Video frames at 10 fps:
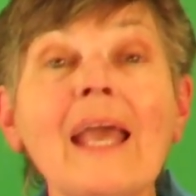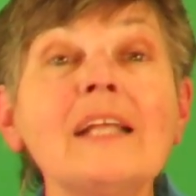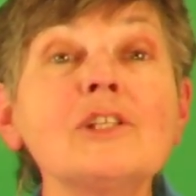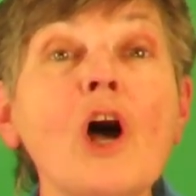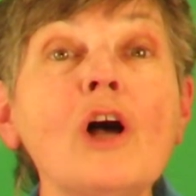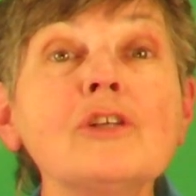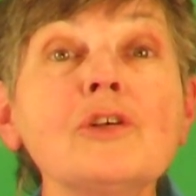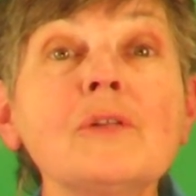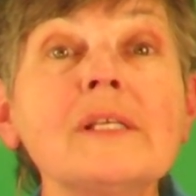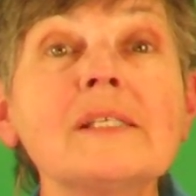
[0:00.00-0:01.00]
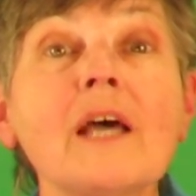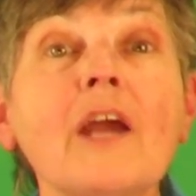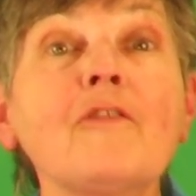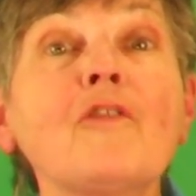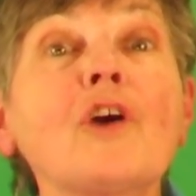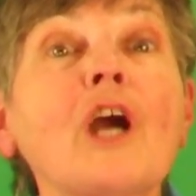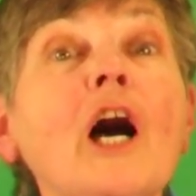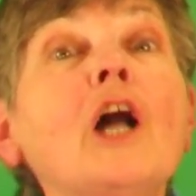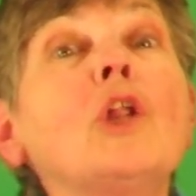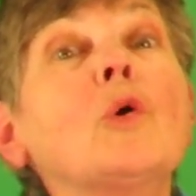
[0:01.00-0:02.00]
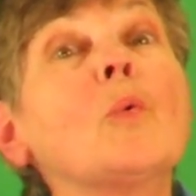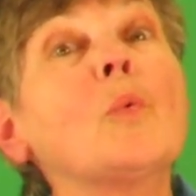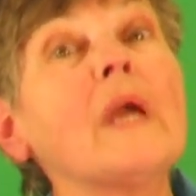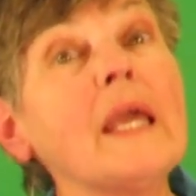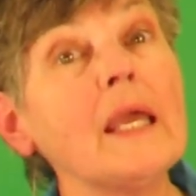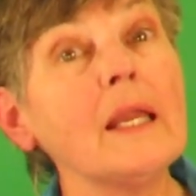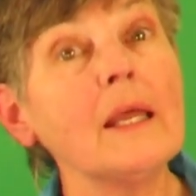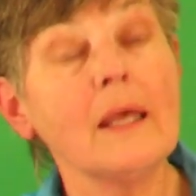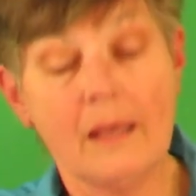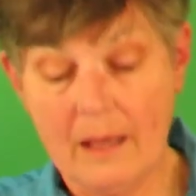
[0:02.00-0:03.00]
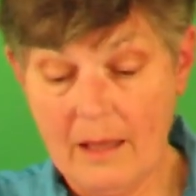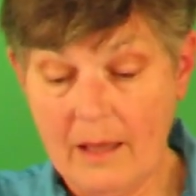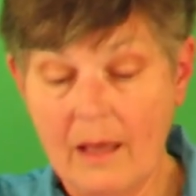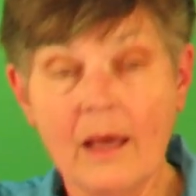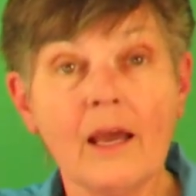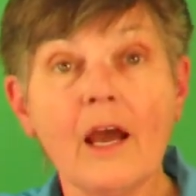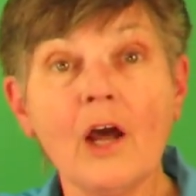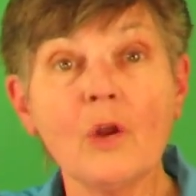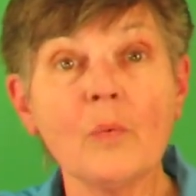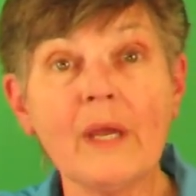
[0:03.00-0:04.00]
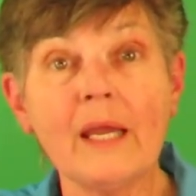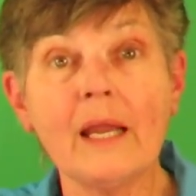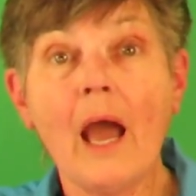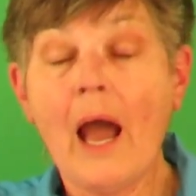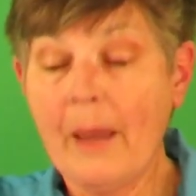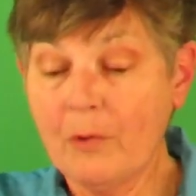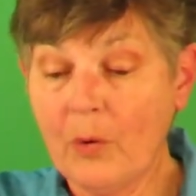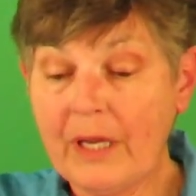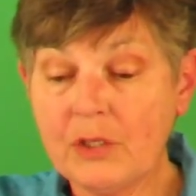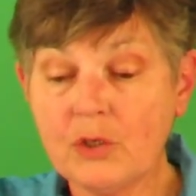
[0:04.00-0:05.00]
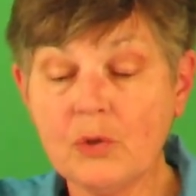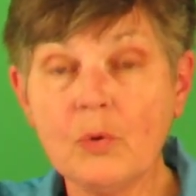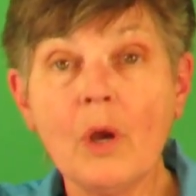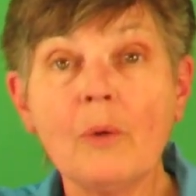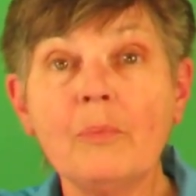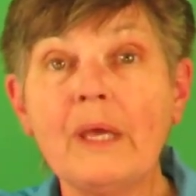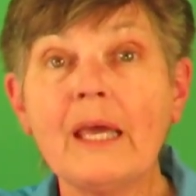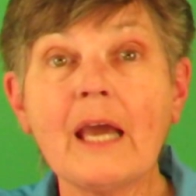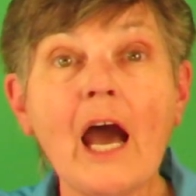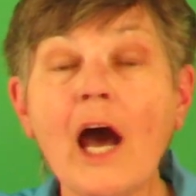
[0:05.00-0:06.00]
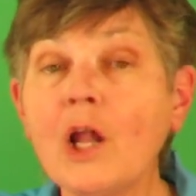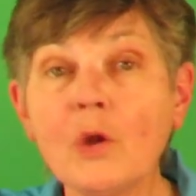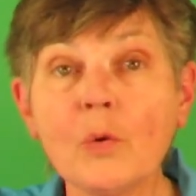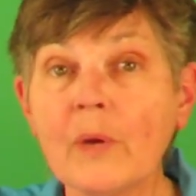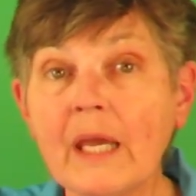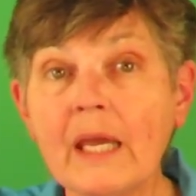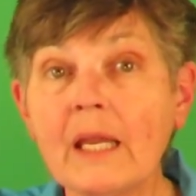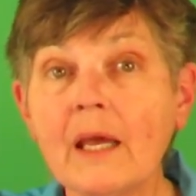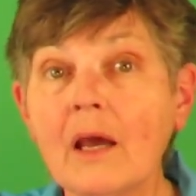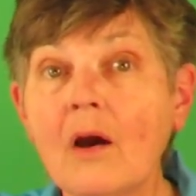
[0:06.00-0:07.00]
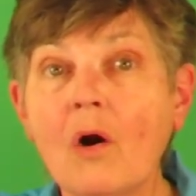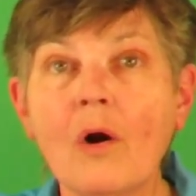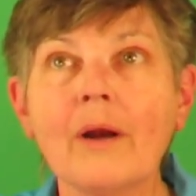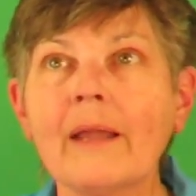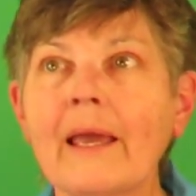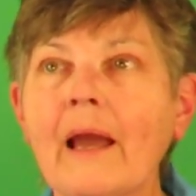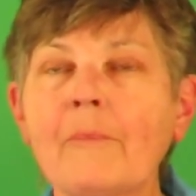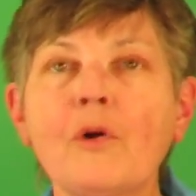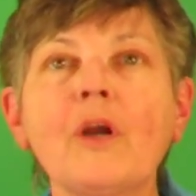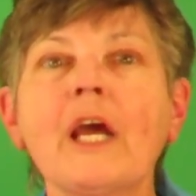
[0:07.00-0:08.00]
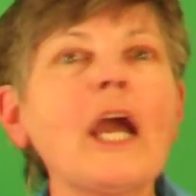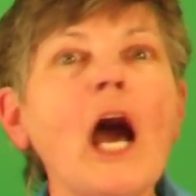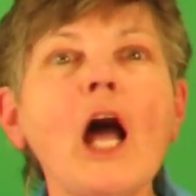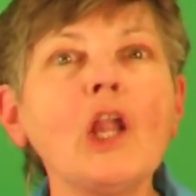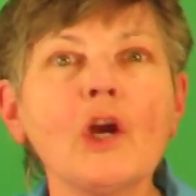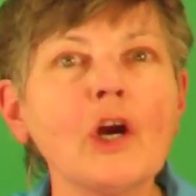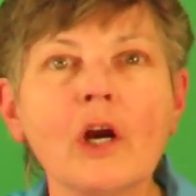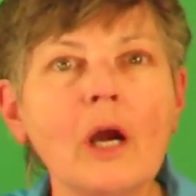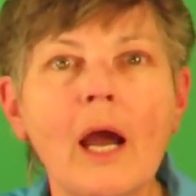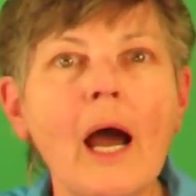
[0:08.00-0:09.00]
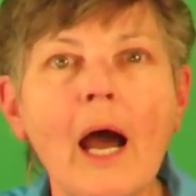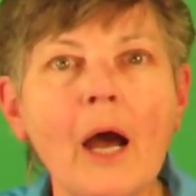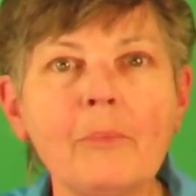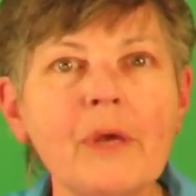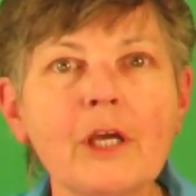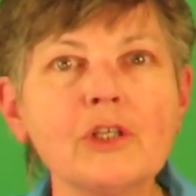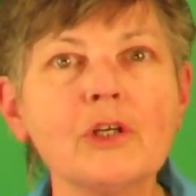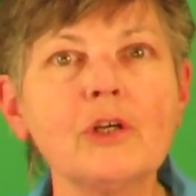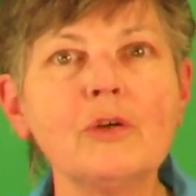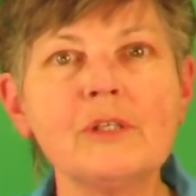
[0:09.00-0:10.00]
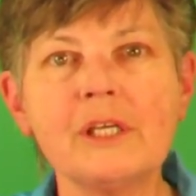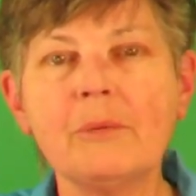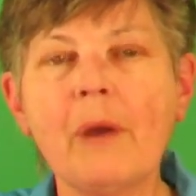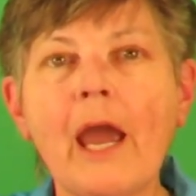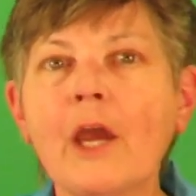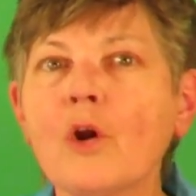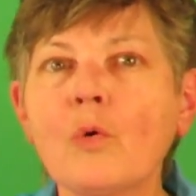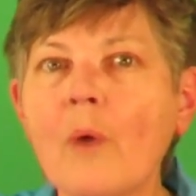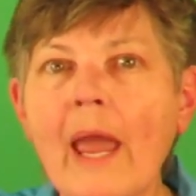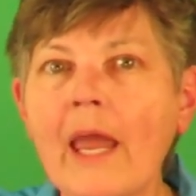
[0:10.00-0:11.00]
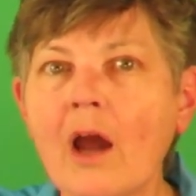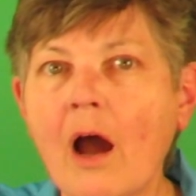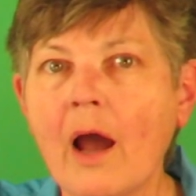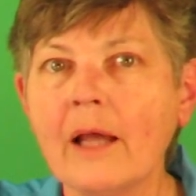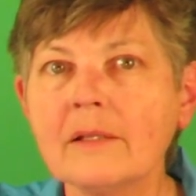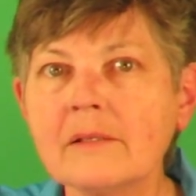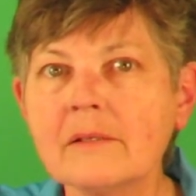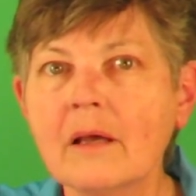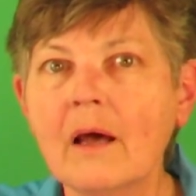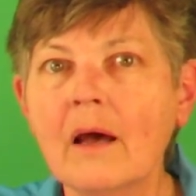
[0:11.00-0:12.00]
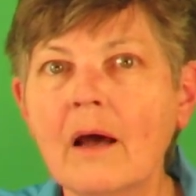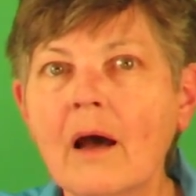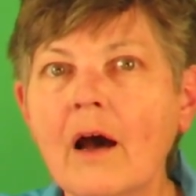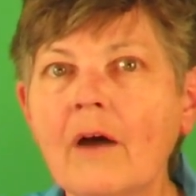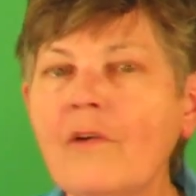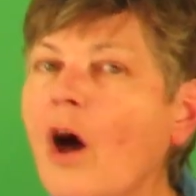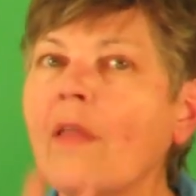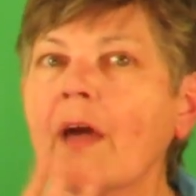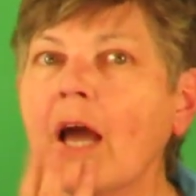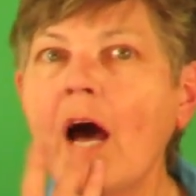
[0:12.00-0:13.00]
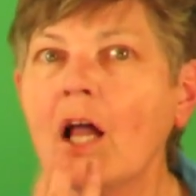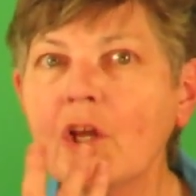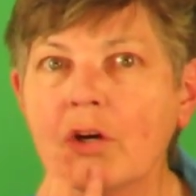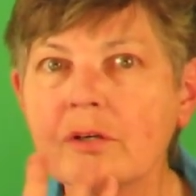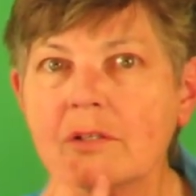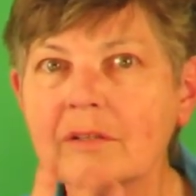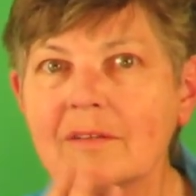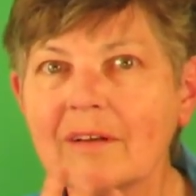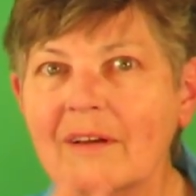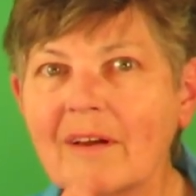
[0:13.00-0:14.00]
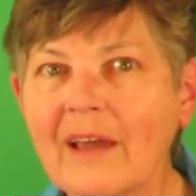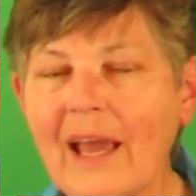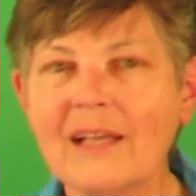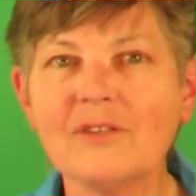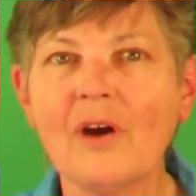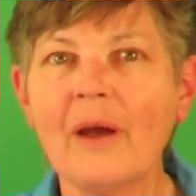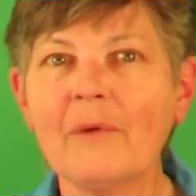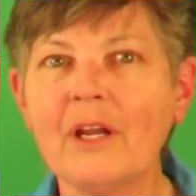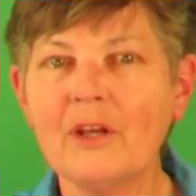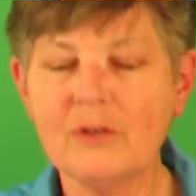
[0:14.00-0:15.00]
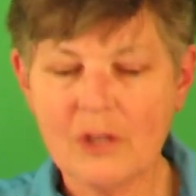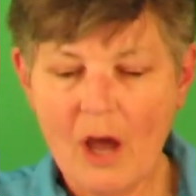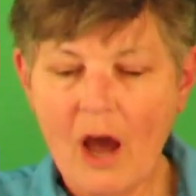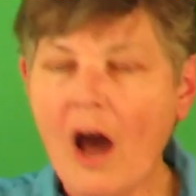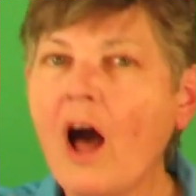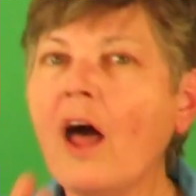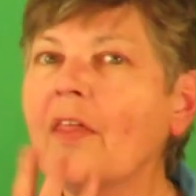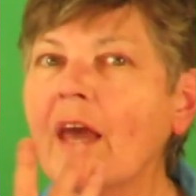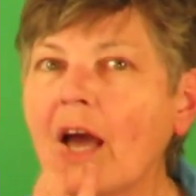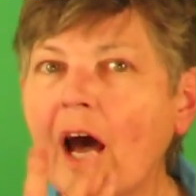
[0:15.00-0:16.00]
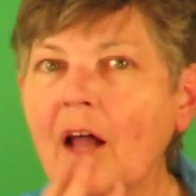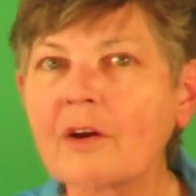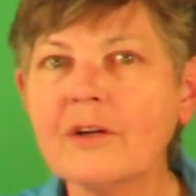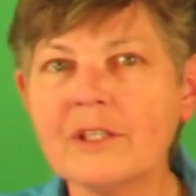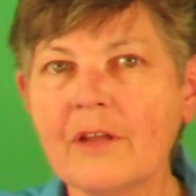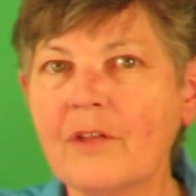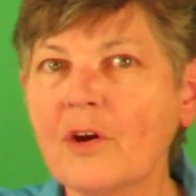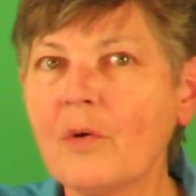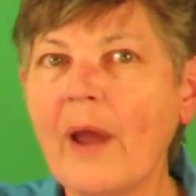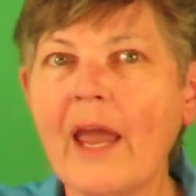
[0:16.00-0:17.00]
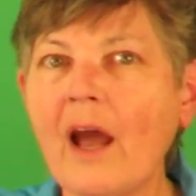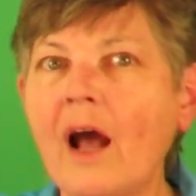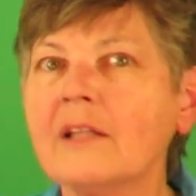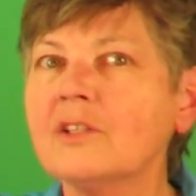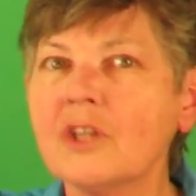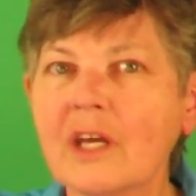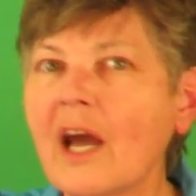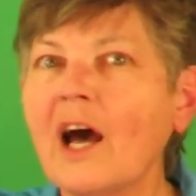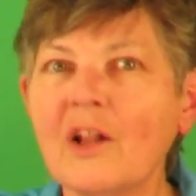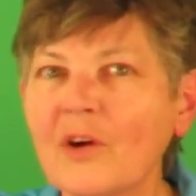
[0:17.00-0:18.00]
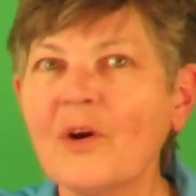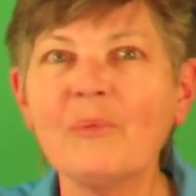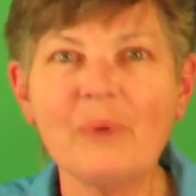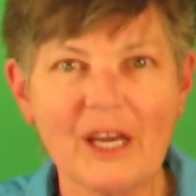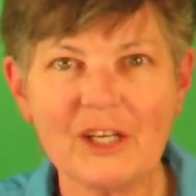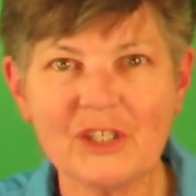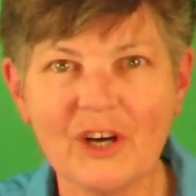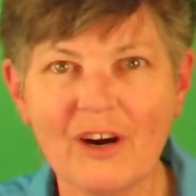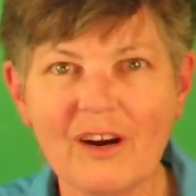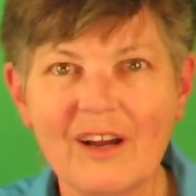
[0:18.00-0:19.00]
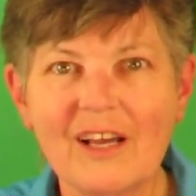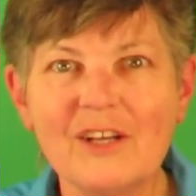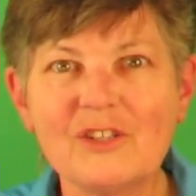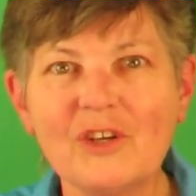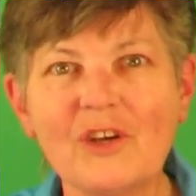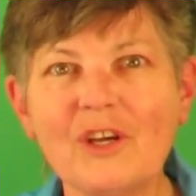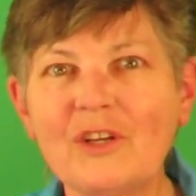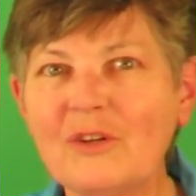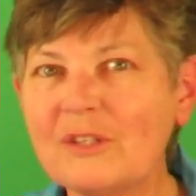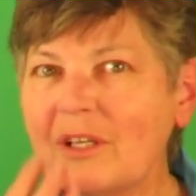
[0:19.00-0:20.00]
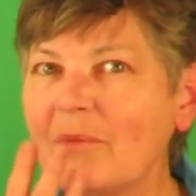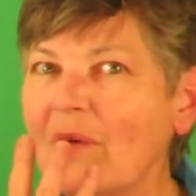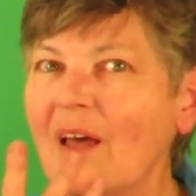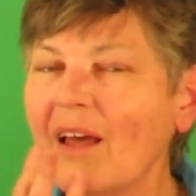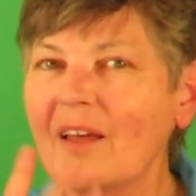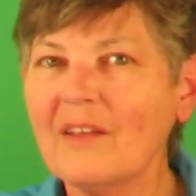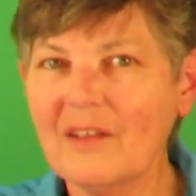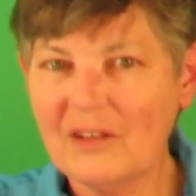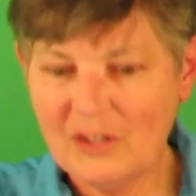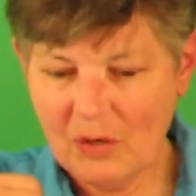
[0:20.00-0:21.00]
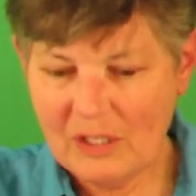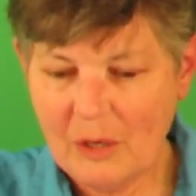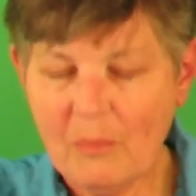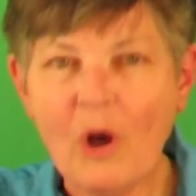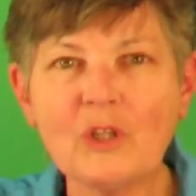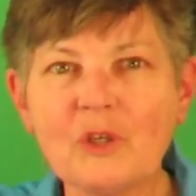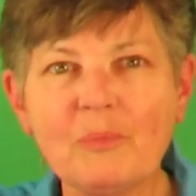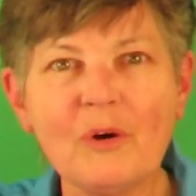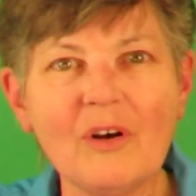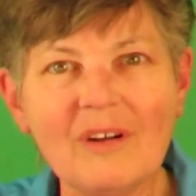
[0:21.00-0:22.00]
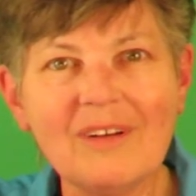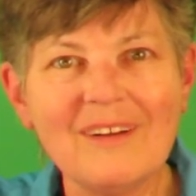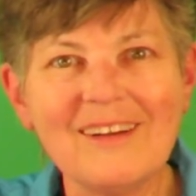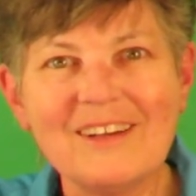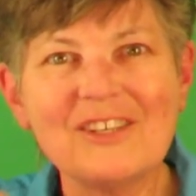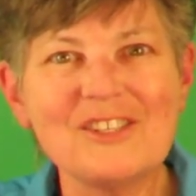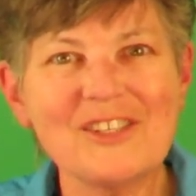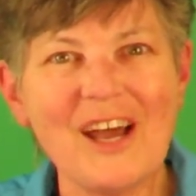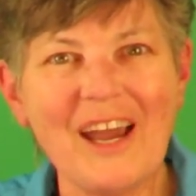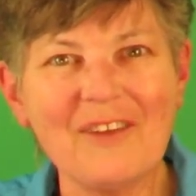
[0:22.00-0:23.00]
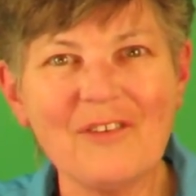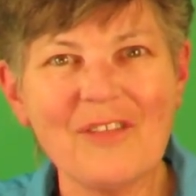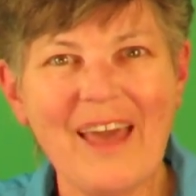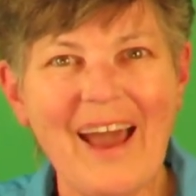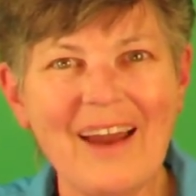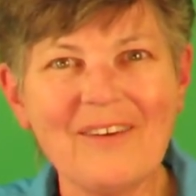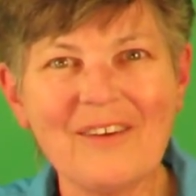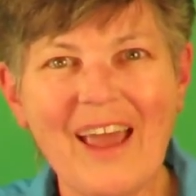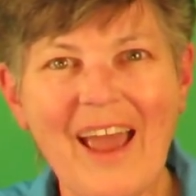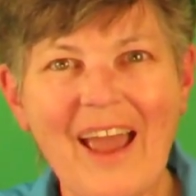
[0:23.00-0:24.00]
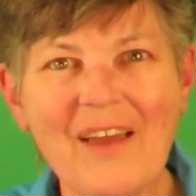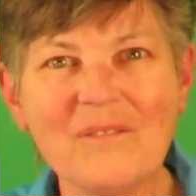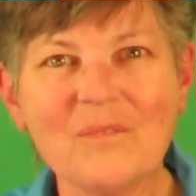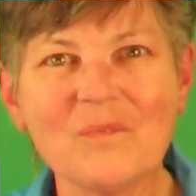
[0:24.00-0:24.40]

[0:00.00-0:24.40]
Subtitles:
It's also the sign for coloring. Coloring. I'm going to be coloring, or like I'm going to color a picture using my crayons of all the colors. Okay, so I'm going to use all the colors of the crayons to color a picture. So you can use them, so it's a multiple sign for that, okay?